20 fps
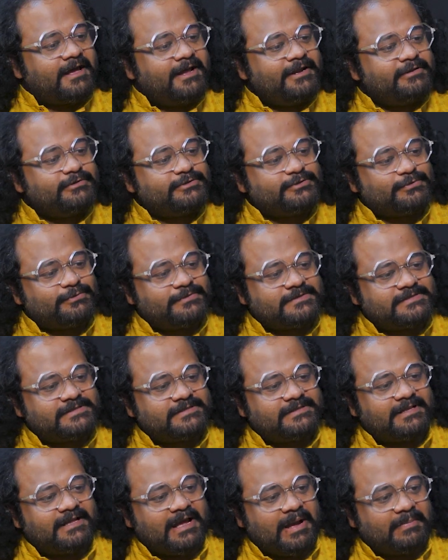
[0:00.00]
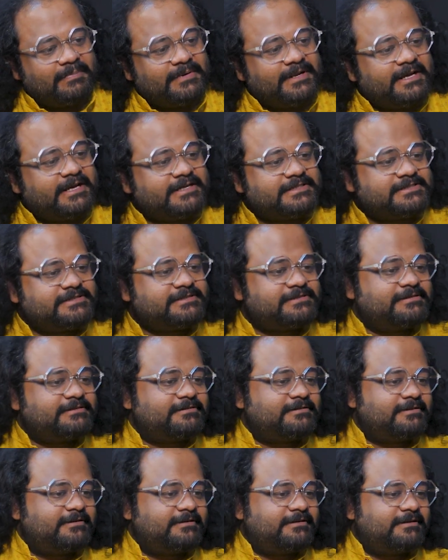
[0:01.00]
Can you show us an
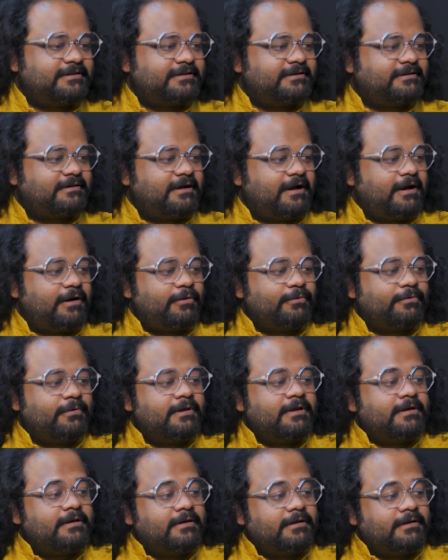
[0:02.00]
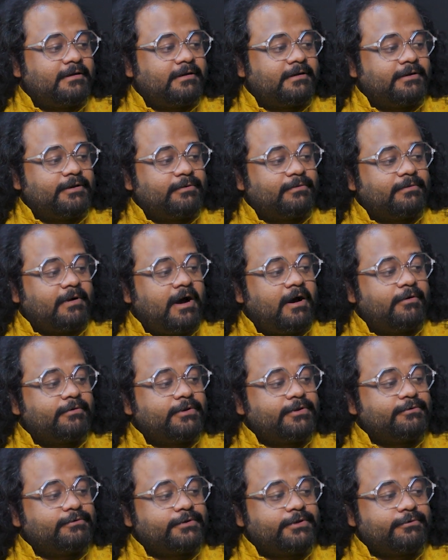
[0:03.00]
application like how
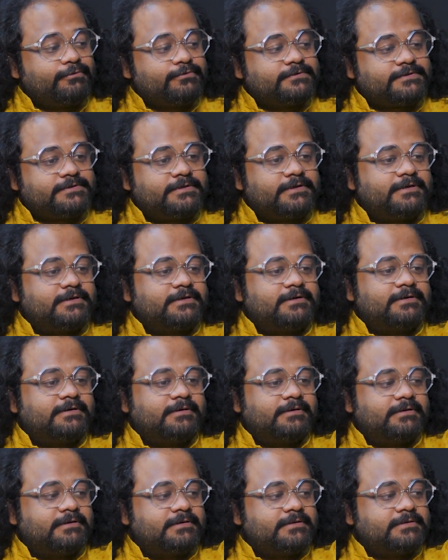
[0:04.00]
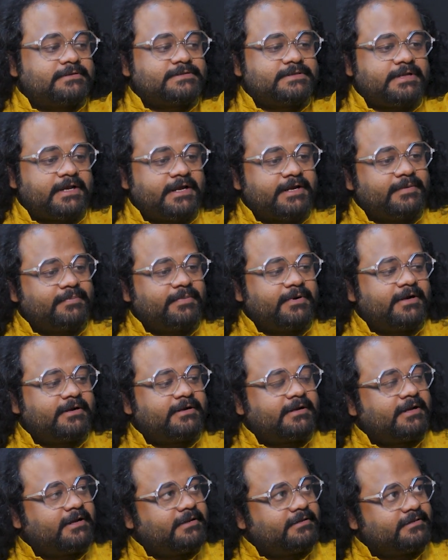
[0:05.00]
you use the slide
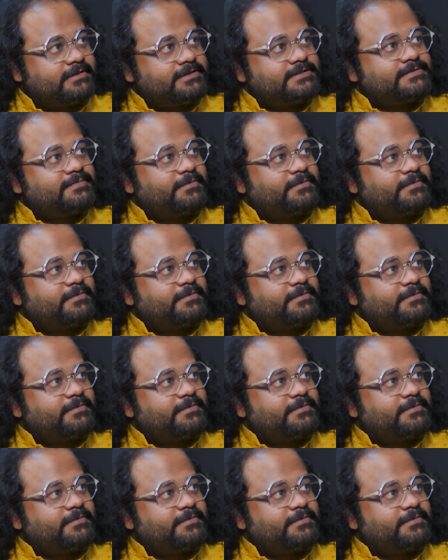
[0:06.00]
bar and this